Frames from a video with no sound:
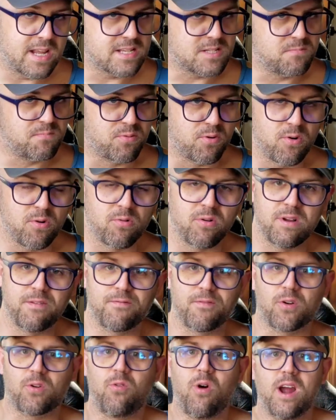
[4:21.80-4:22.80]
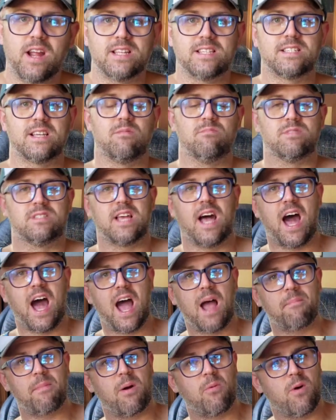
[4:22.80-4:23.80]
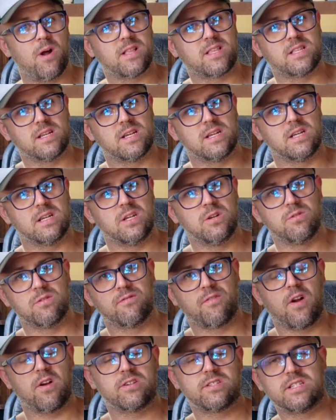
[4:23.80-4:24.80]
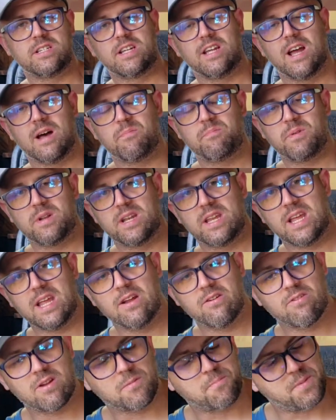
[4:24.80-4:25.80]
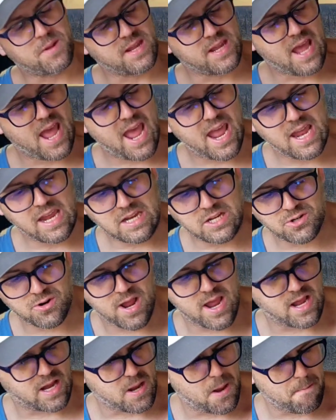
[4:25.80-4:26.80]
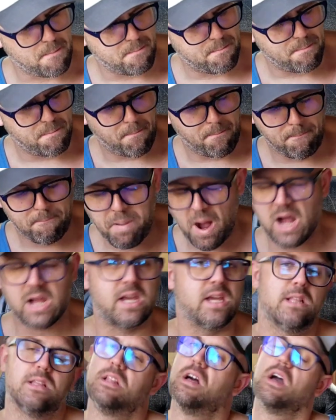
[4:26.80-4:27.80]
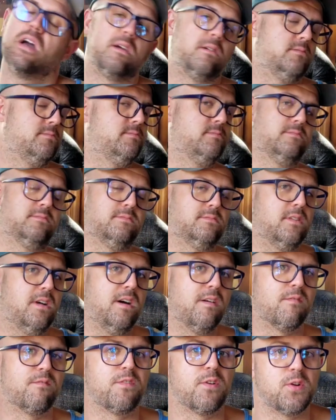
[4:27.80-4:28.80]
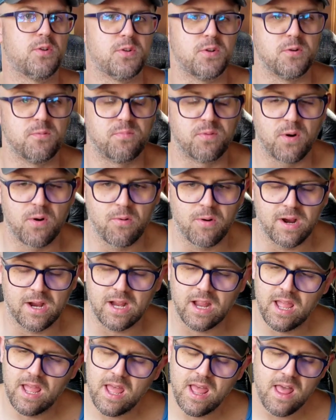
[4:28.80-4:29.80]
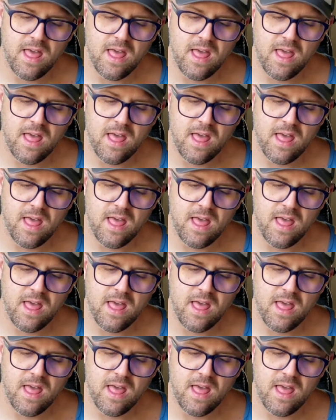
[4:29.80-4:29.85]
this brewery for quite some time. I went to university up in Erie, PA, and drank a bucket load of VooDoo Brewing.